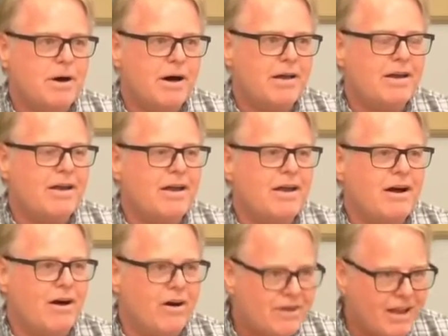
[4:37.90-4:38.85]
But
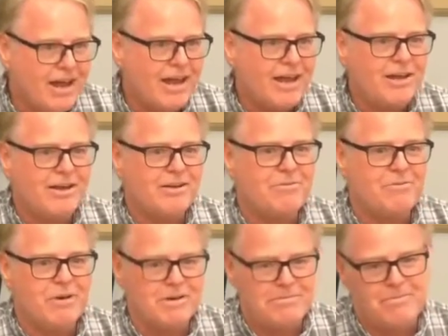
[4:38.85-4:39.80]
unlike
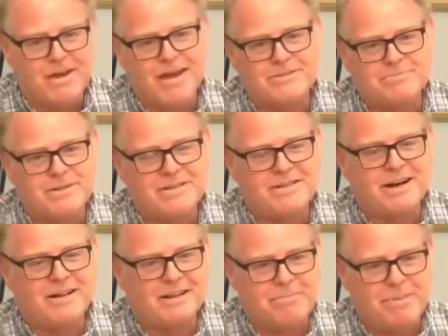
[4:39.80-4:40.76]
what has been
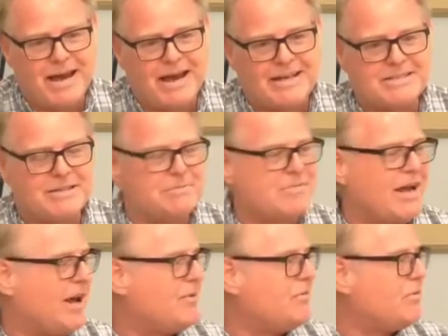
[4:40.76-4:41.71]
done in the past,
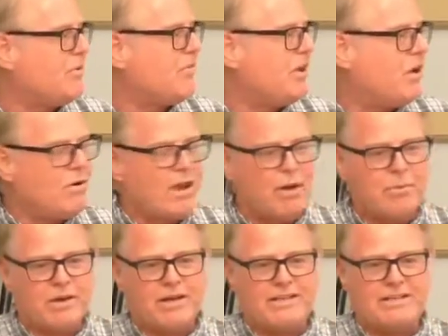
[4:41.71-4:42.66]
sometimes we say,
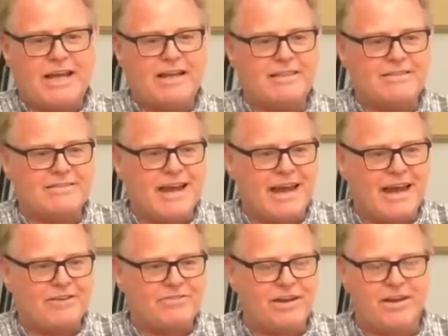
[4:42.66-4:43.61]
okay, we're going to take this
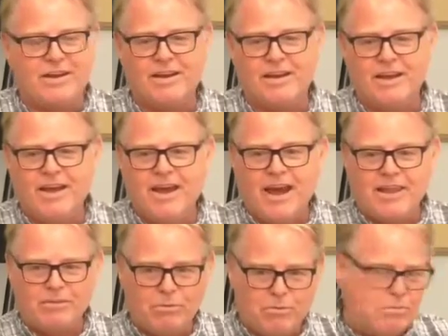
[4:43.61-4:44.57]
action
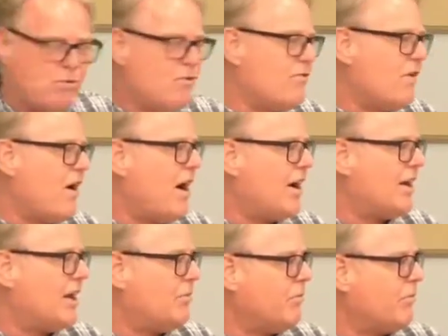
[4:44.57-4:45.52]
and then we'll move
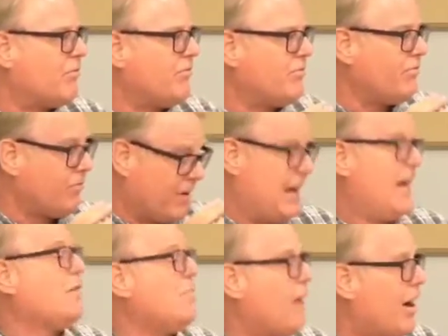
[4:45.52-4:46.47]
on and we'll
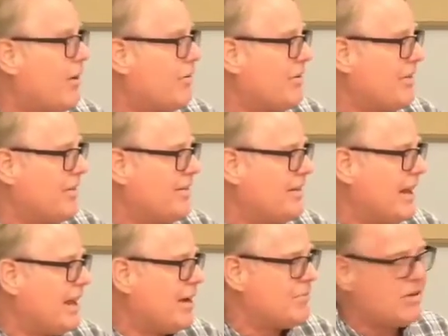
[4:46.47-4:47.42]
forget about the
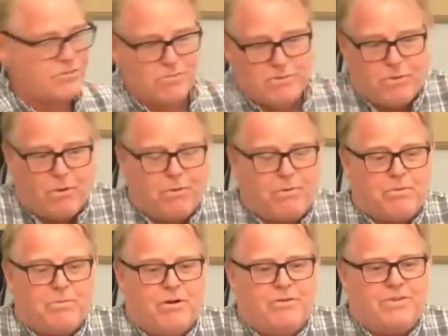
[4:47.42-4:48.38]
dam because we've already
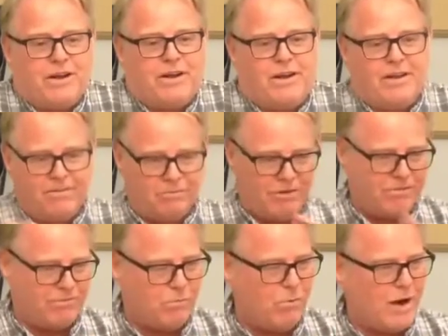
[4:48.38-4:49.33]
removed it.
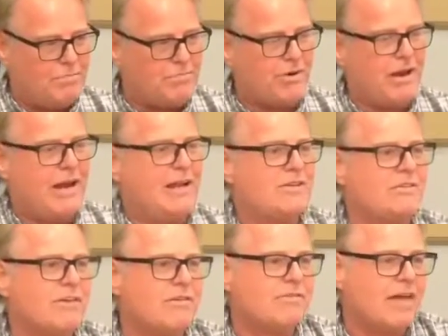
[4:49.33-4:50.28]
We've wiped our
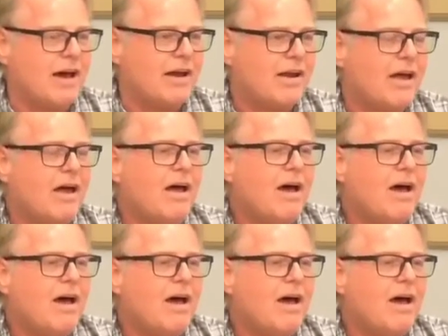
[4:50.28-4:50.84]
hands of that.